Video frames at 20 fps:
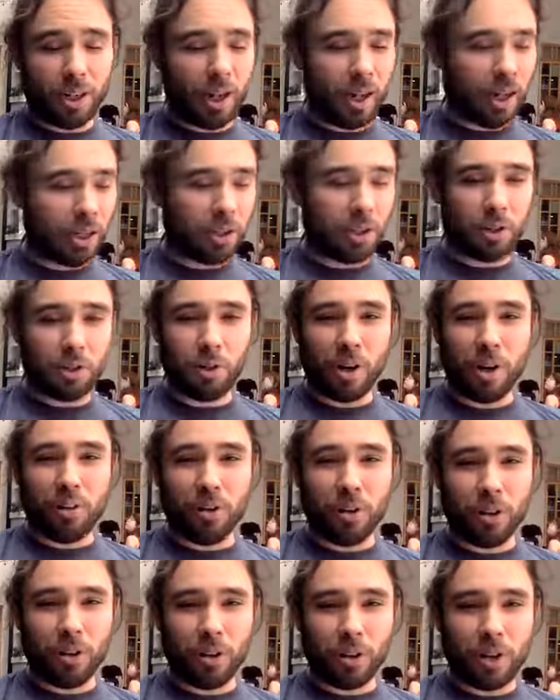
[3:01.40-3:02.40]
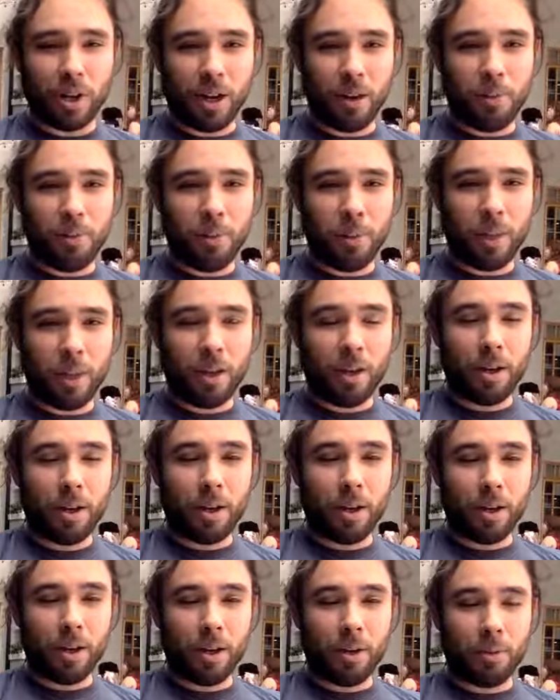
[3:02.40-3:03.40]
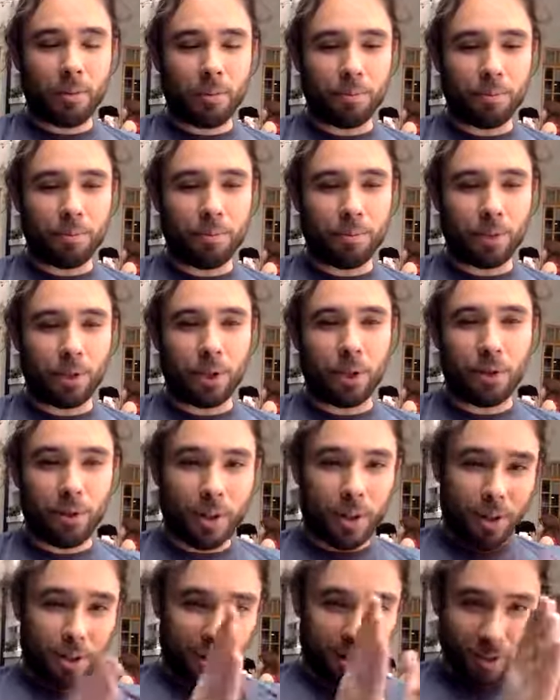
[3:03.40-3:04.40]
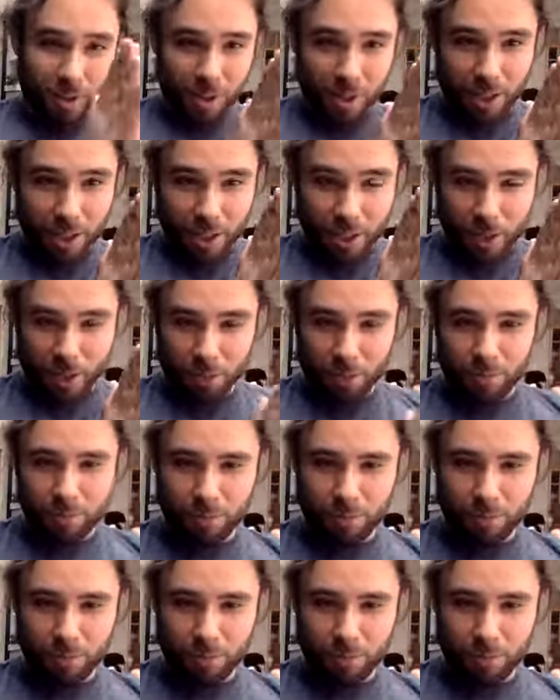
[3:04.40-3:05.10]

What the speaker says: I get to travel all the time. So, see you later.